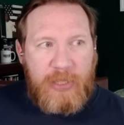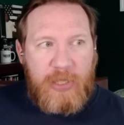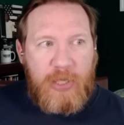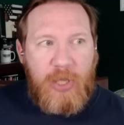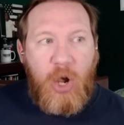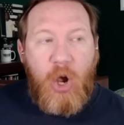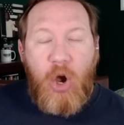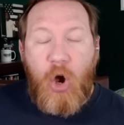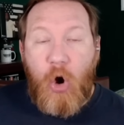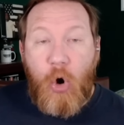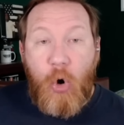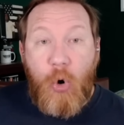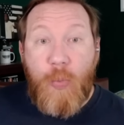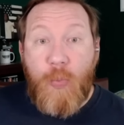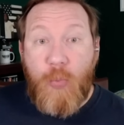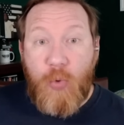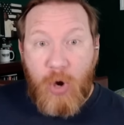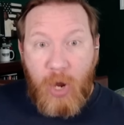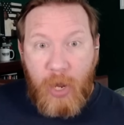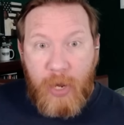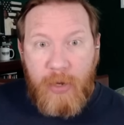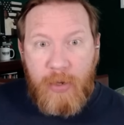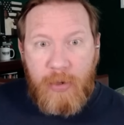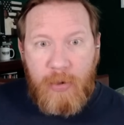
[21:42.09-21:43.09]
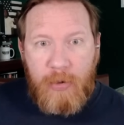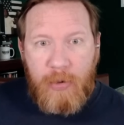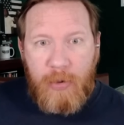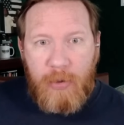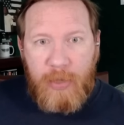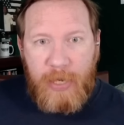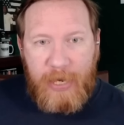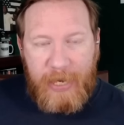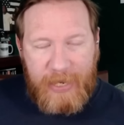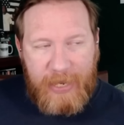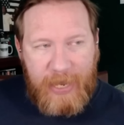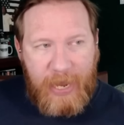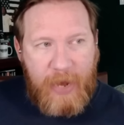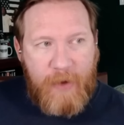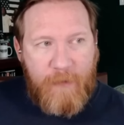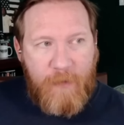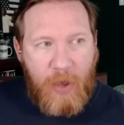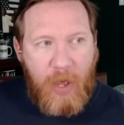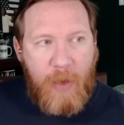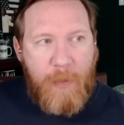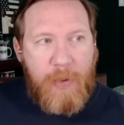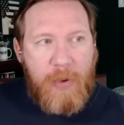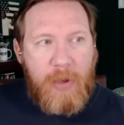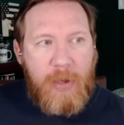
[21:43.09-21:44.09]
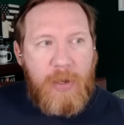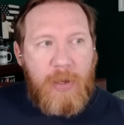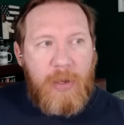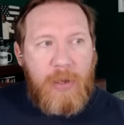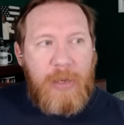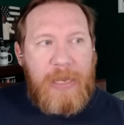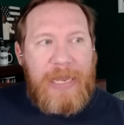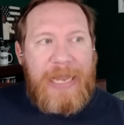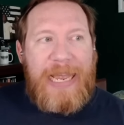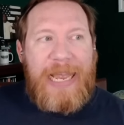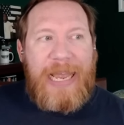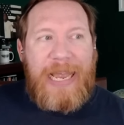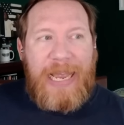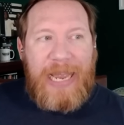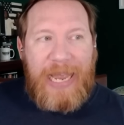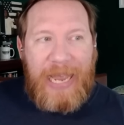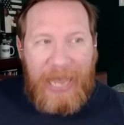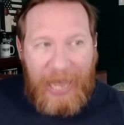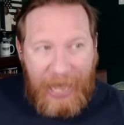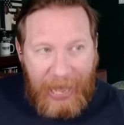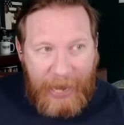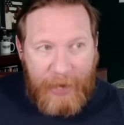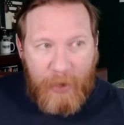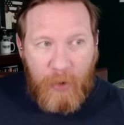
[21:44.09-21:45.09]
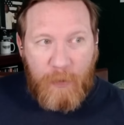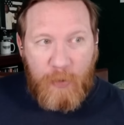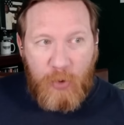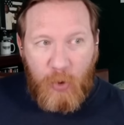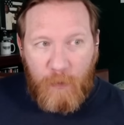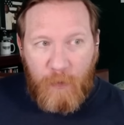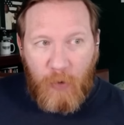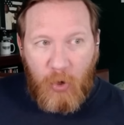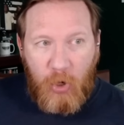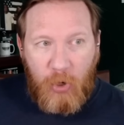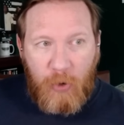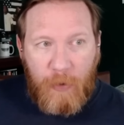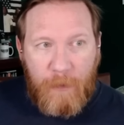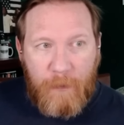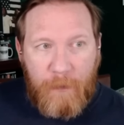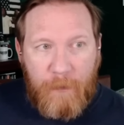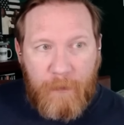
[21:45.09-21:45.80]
The home run that he gave up, Adam Duvall.